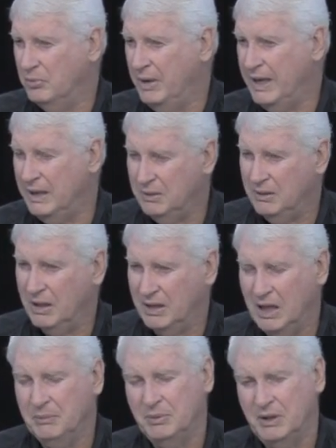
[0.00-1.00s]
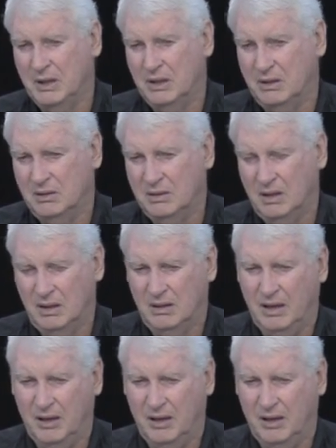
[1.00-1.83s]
may accompany uh,